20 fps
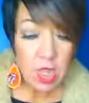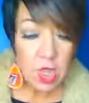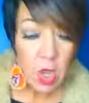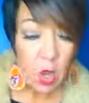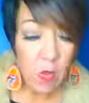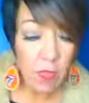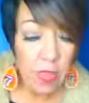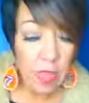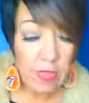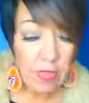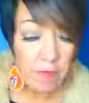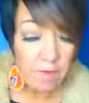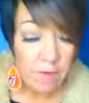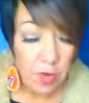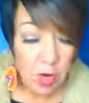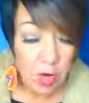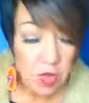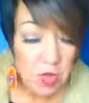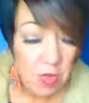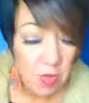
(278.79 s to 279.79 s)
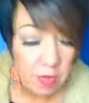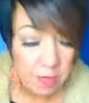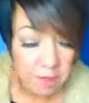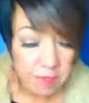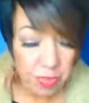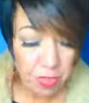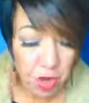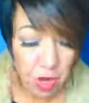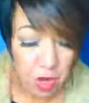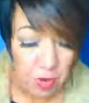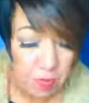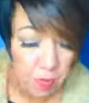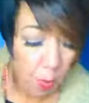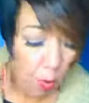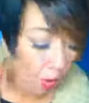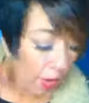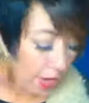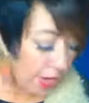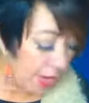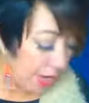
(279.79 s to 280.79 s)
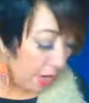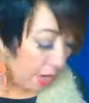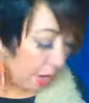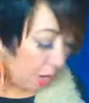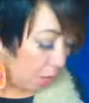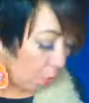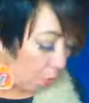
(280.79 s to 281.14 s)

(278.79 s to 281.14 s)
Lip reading: So then the third point